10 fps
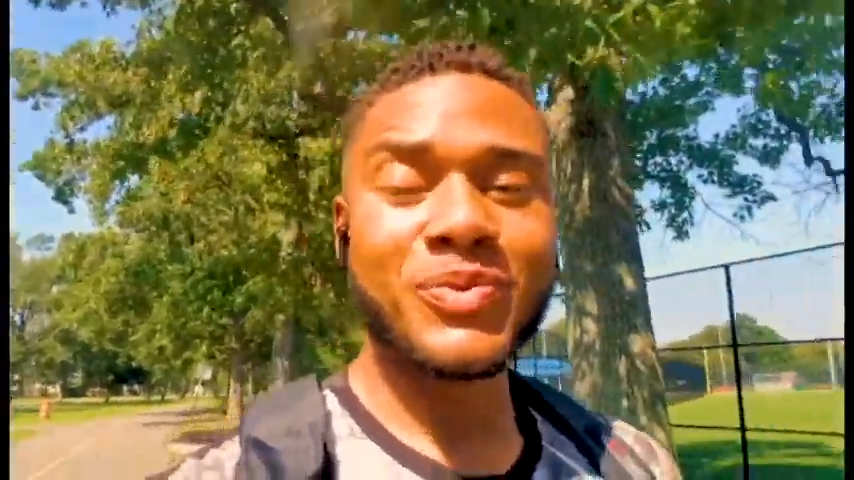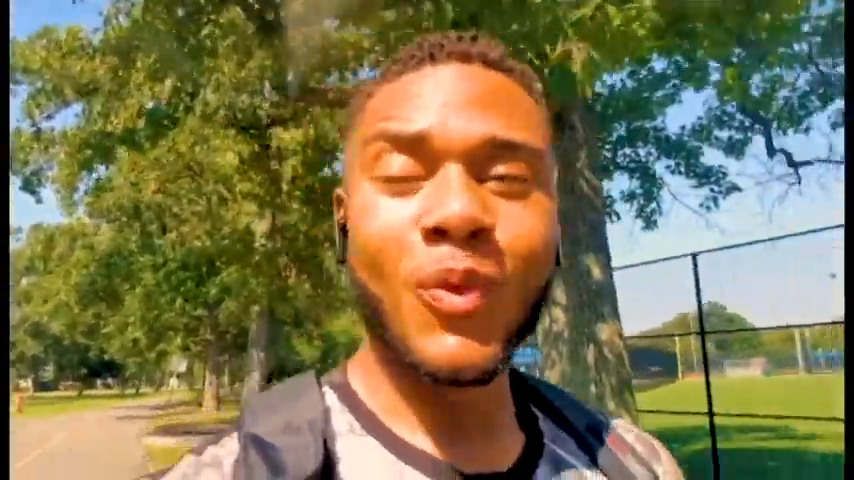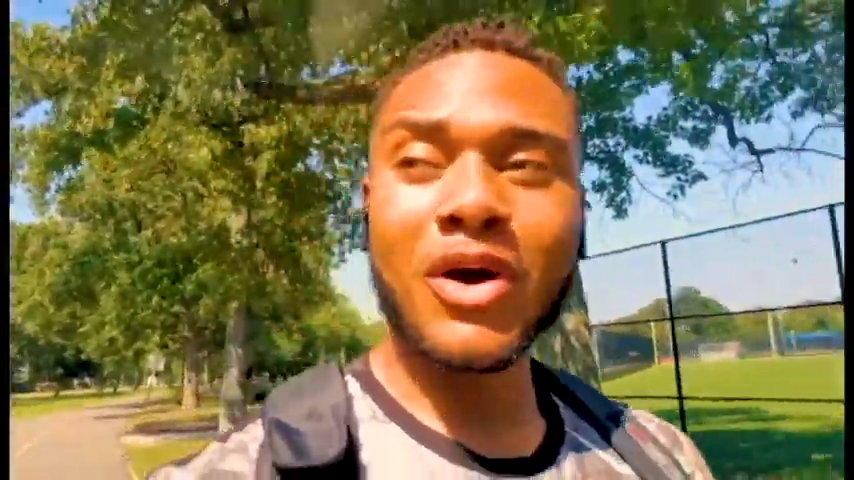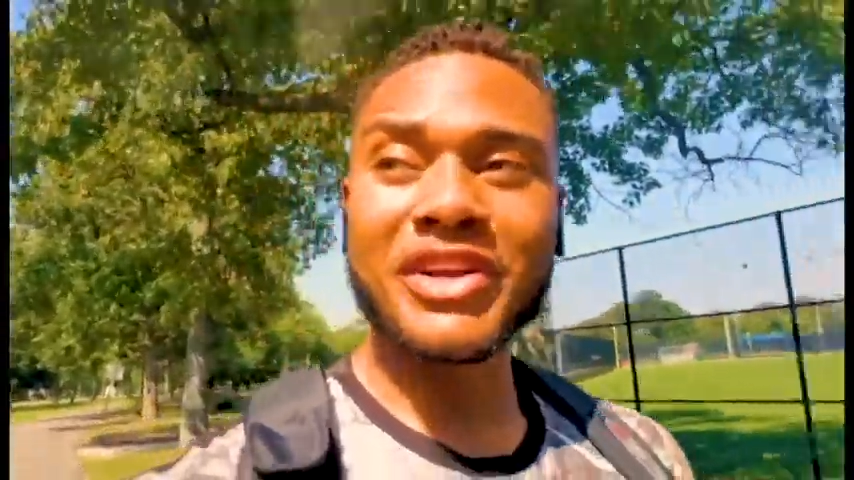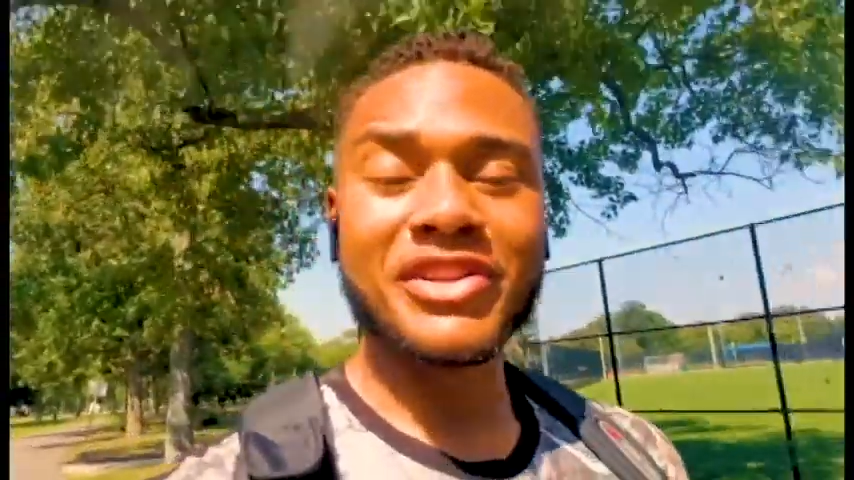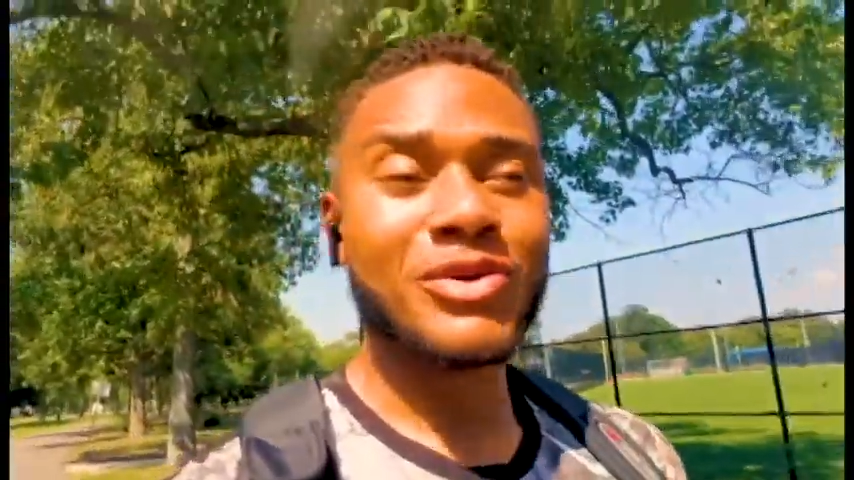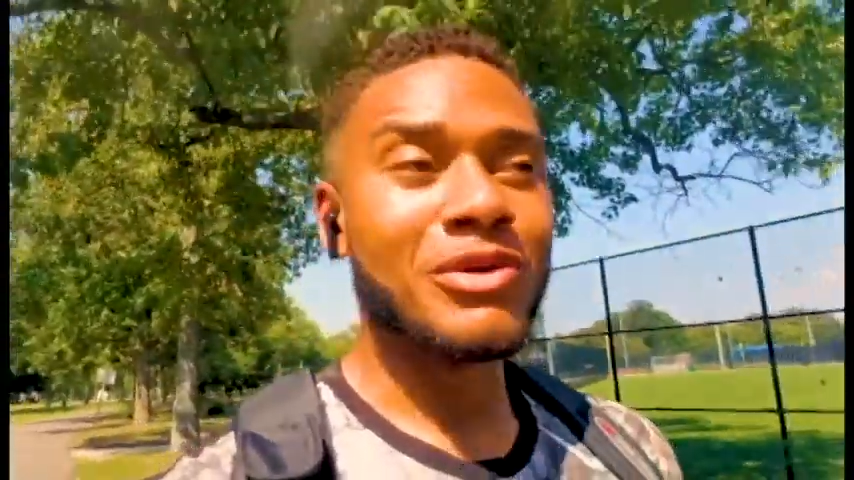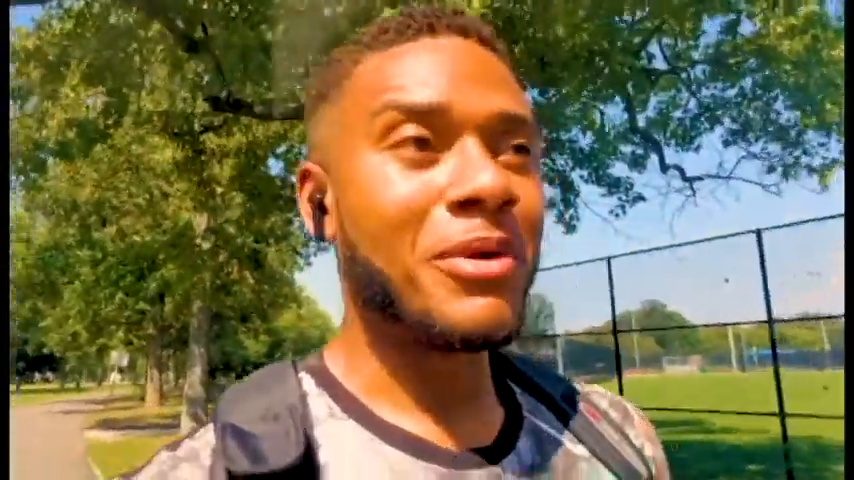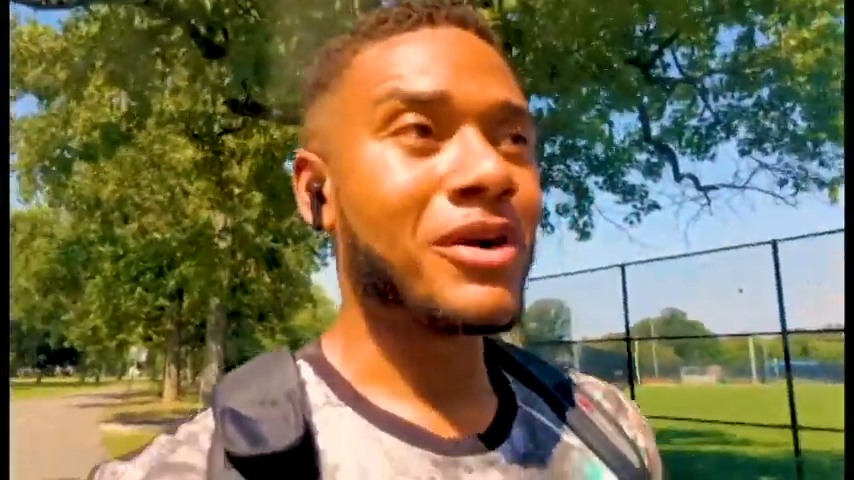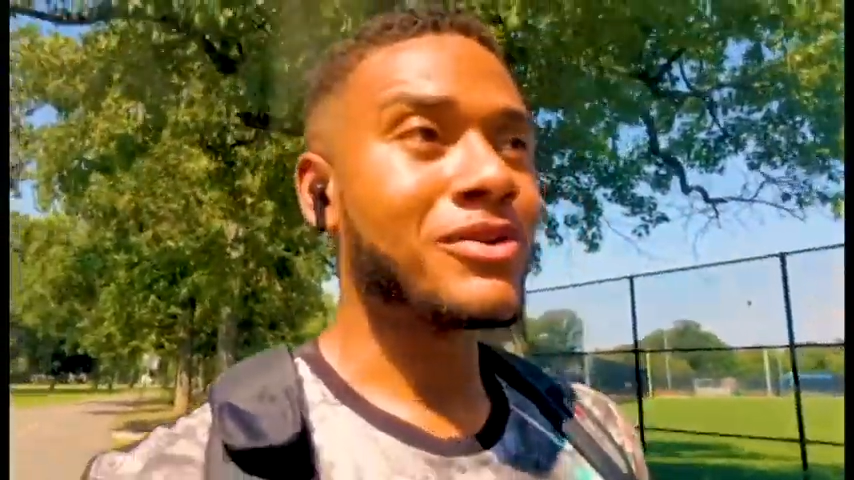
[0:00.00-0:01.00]
walking through a
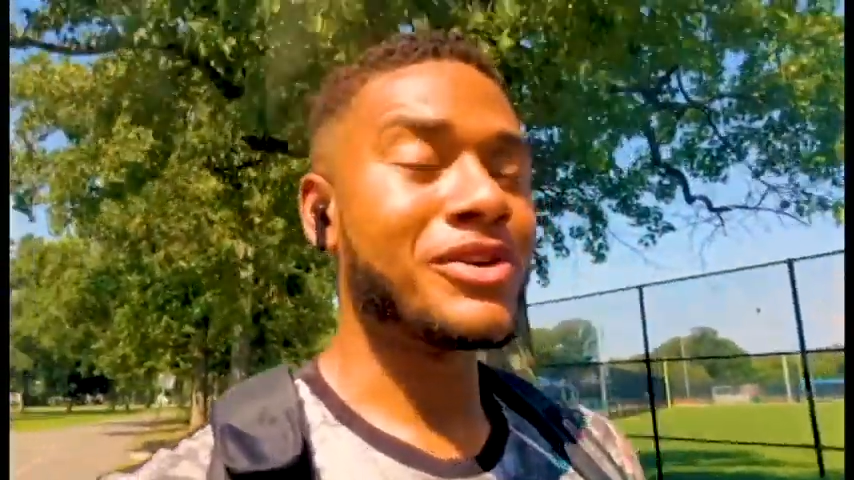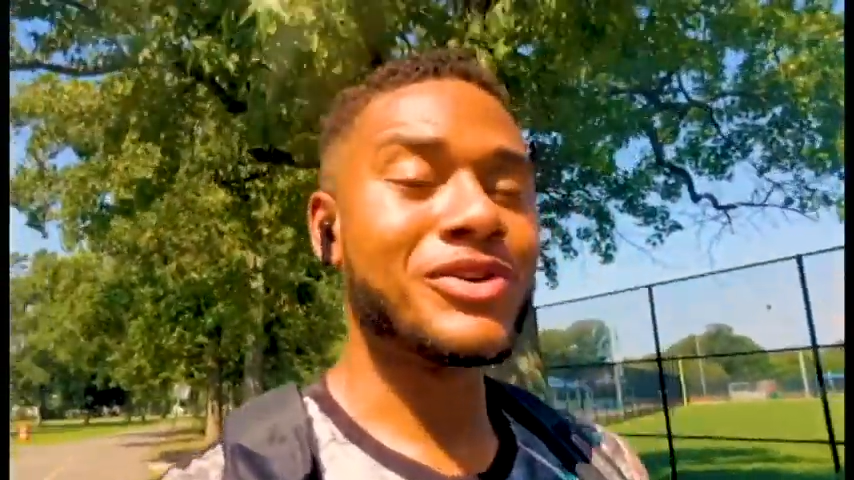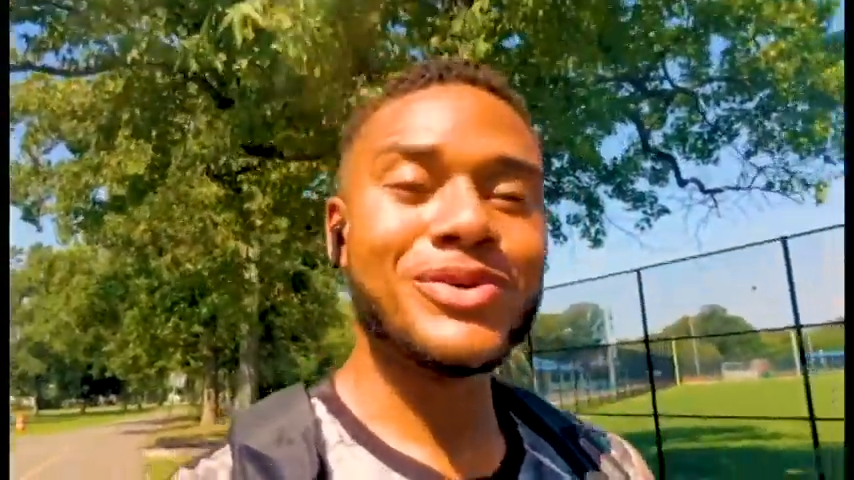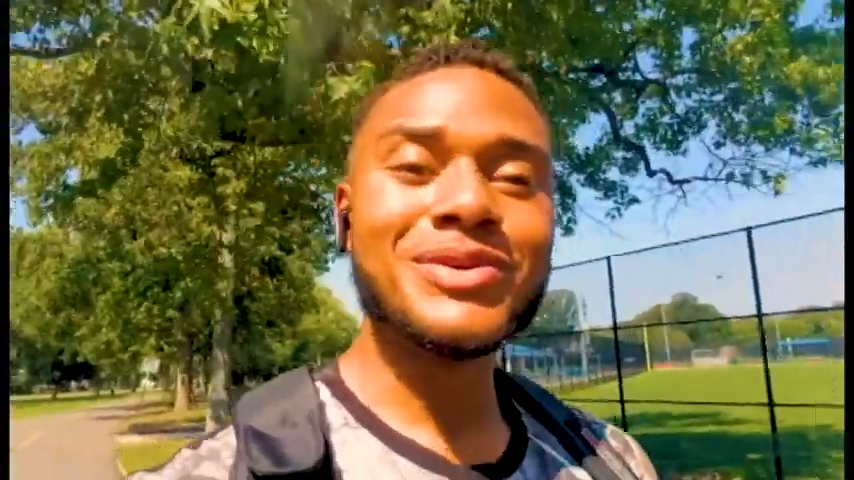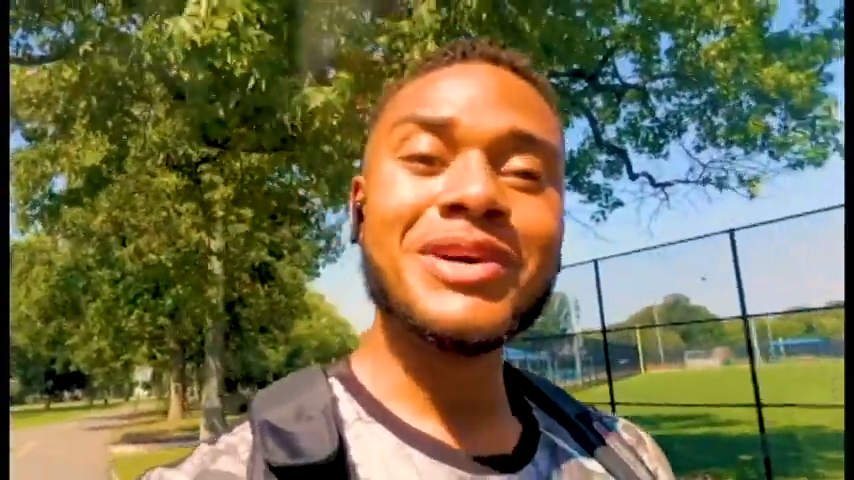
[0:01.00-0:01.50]
park look cool.